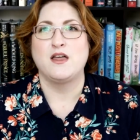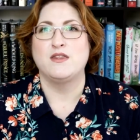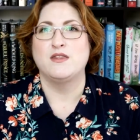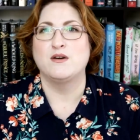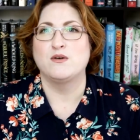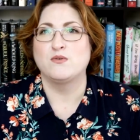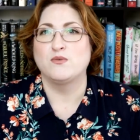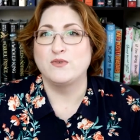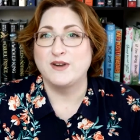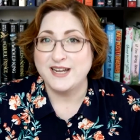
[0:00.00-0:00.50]

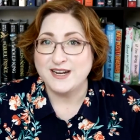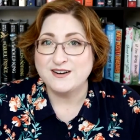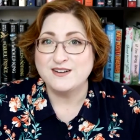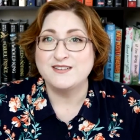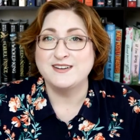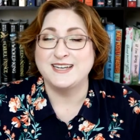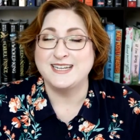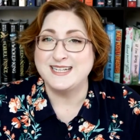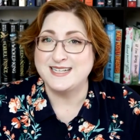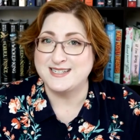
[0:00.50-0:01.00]
The
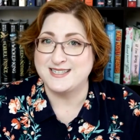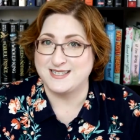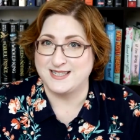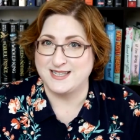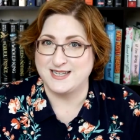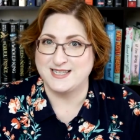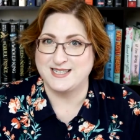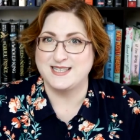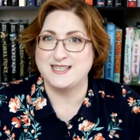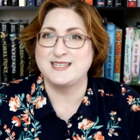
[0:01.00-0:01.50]
reader needs
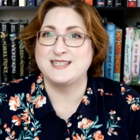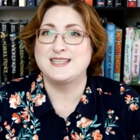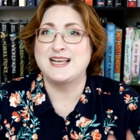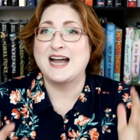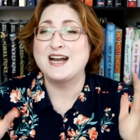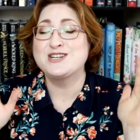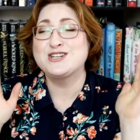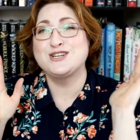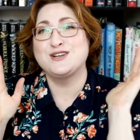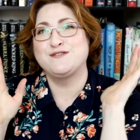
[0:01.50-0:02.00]
this. This is
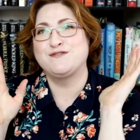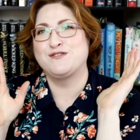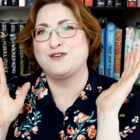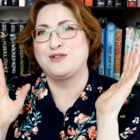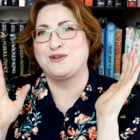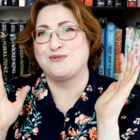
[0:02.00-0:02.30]
actually for